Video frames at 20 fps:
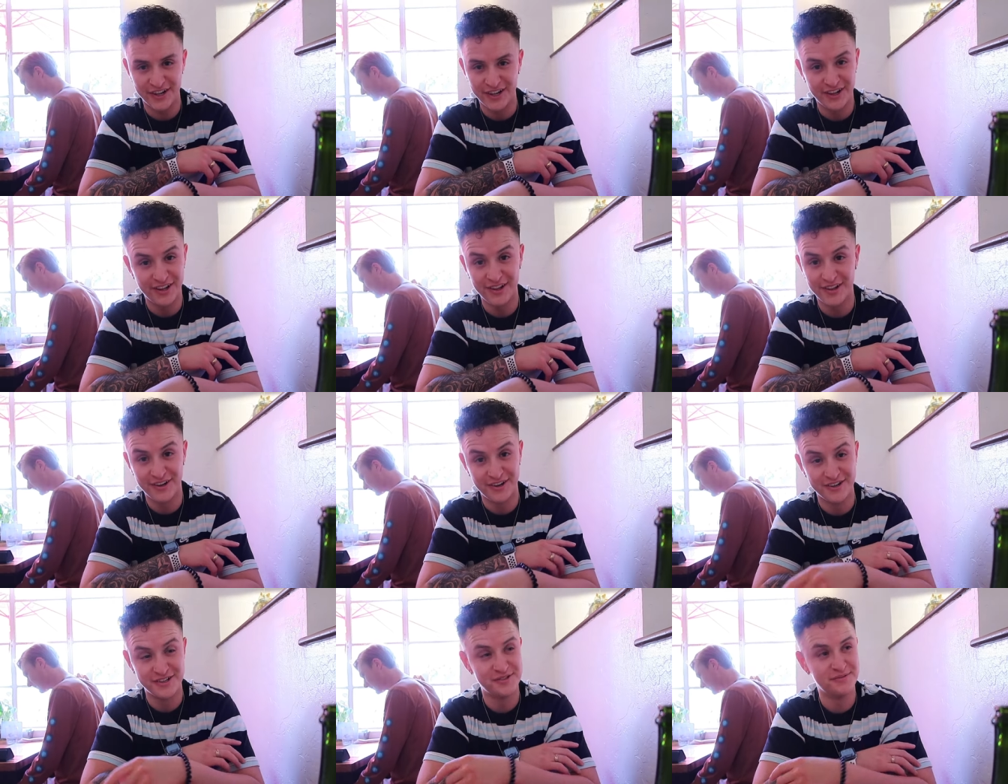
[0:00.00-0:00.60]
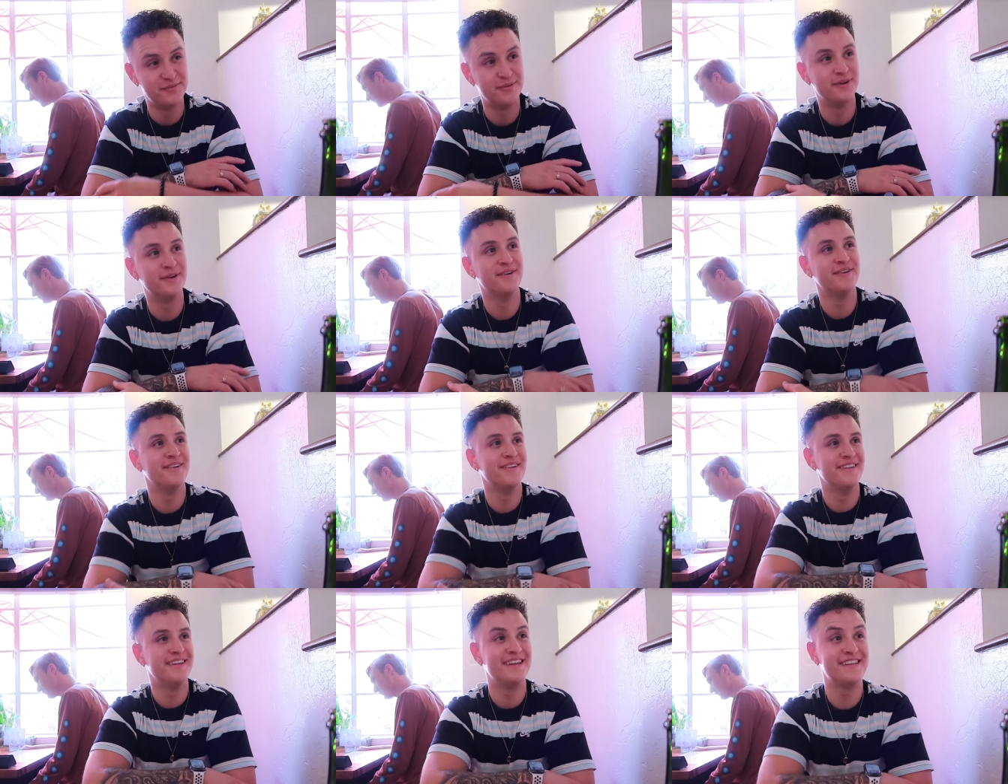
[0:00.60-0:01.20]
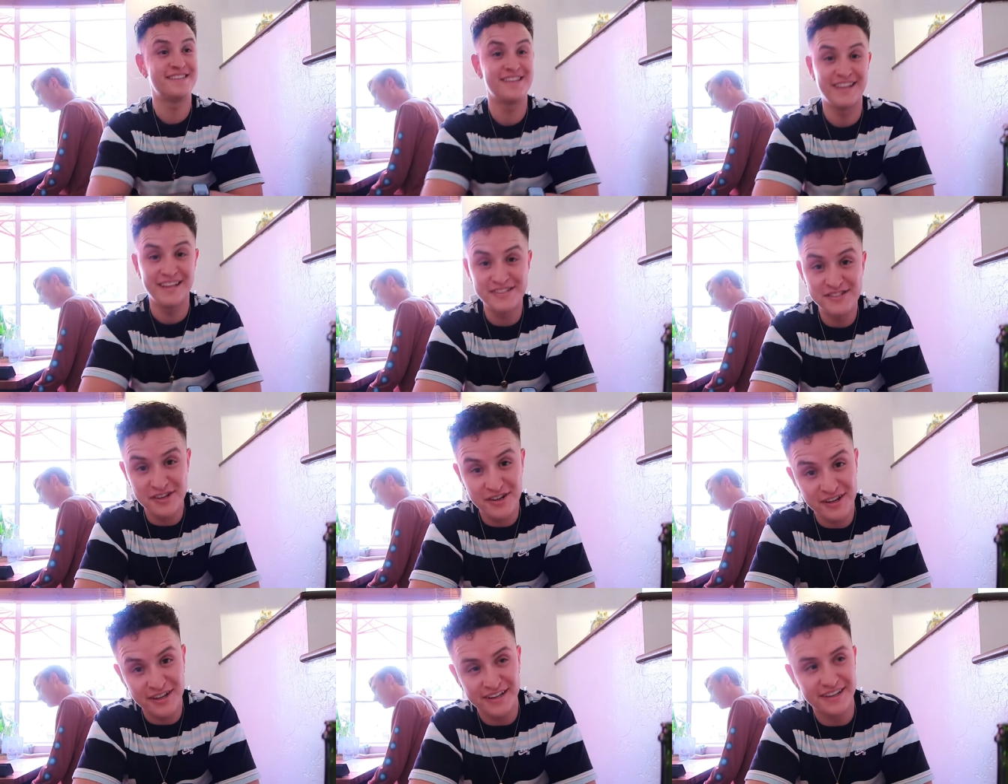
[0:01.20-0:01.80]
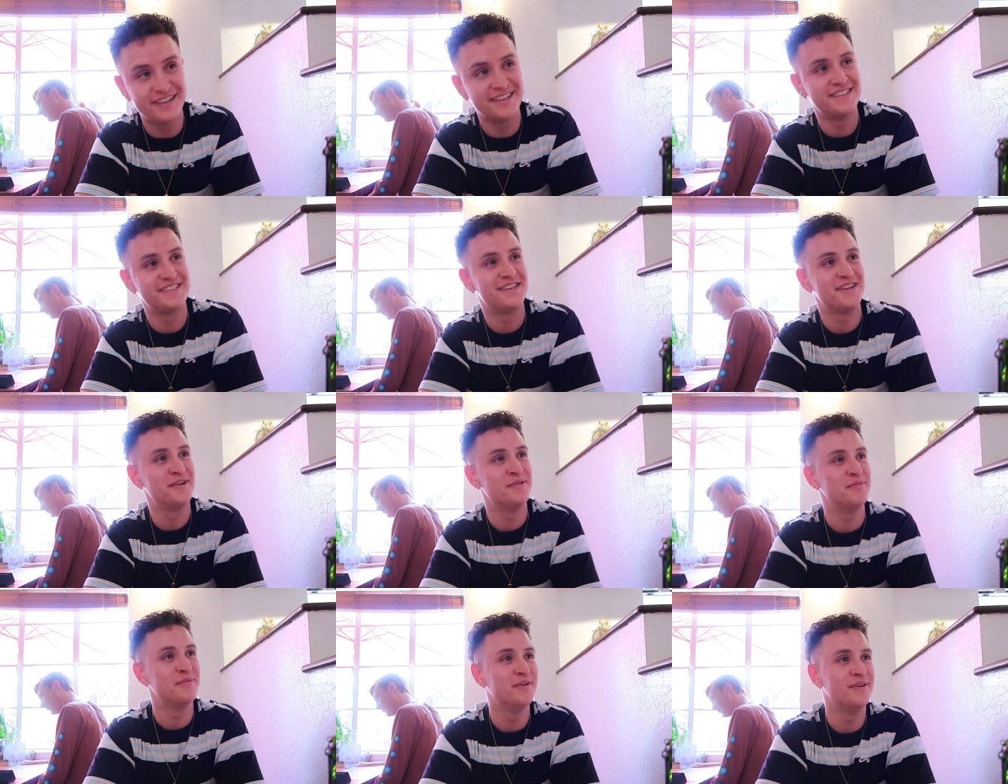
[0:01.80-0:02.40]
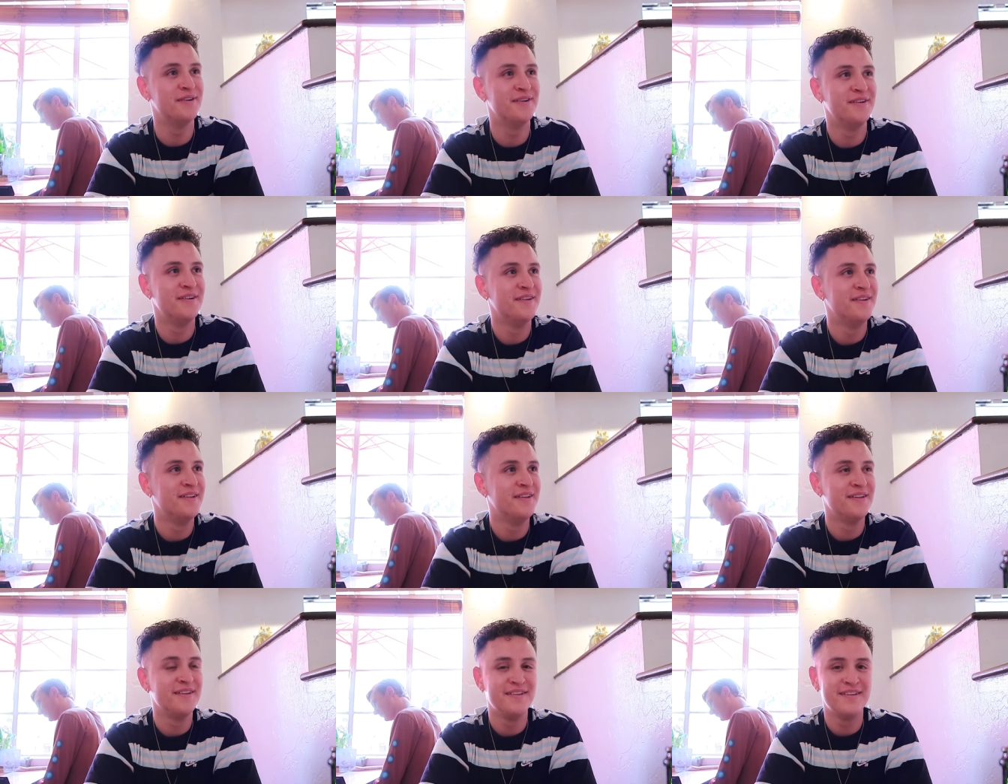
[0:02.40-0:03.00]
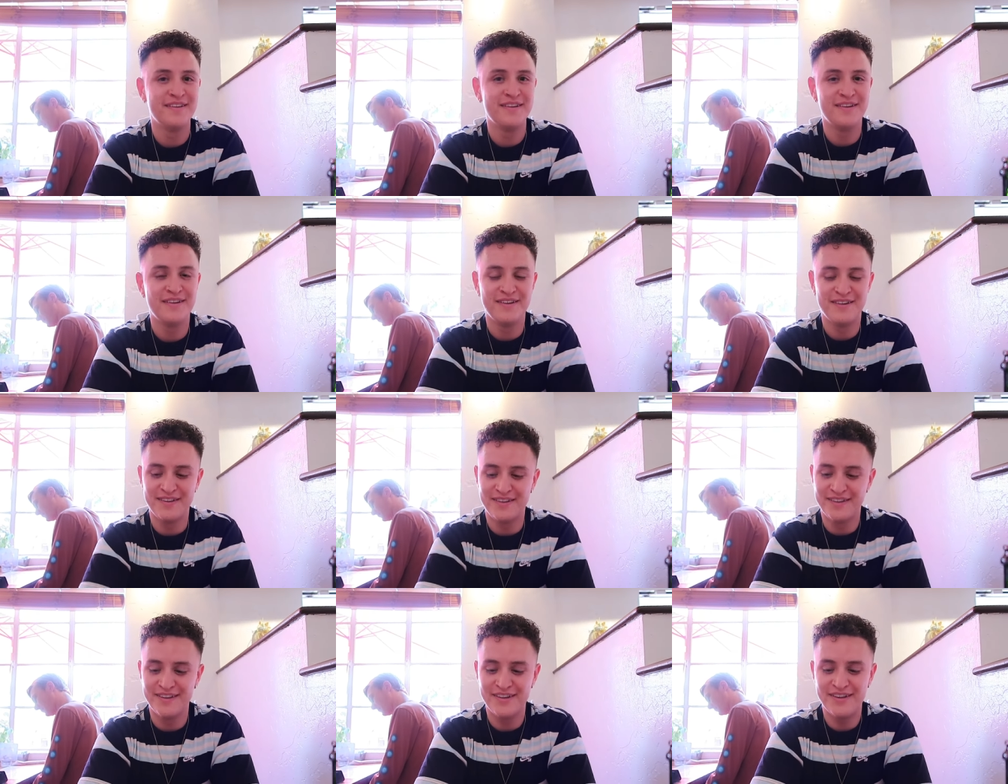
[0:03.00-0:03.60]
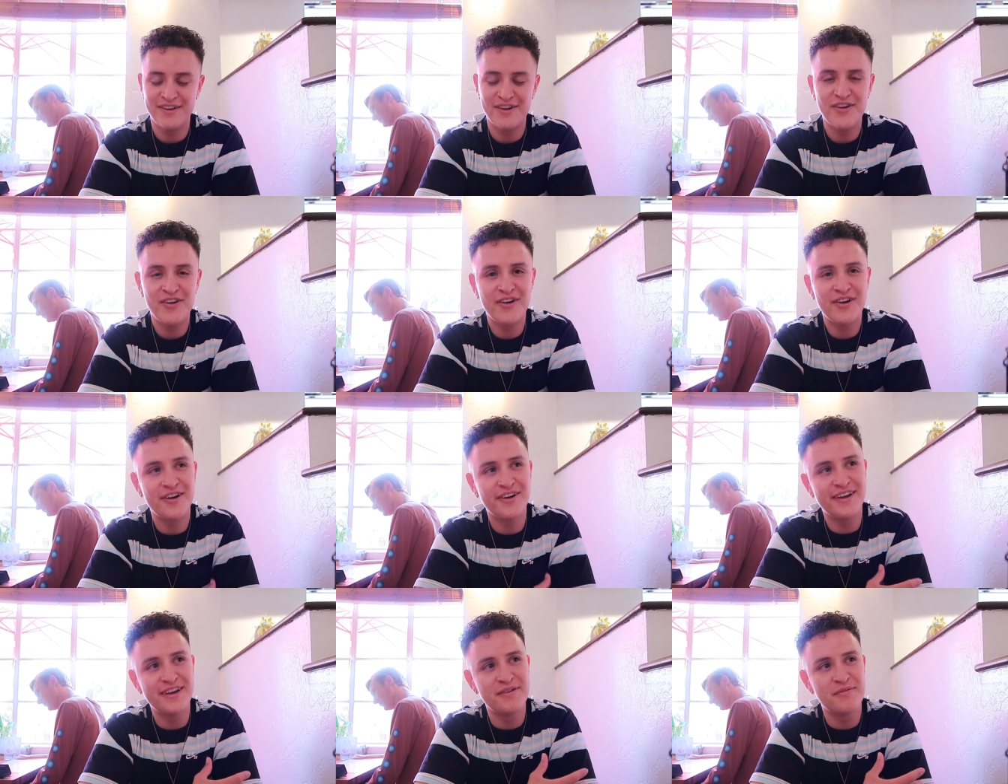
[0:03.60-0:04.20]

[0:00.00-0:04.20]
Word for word: not He's so mad about the size of the cup.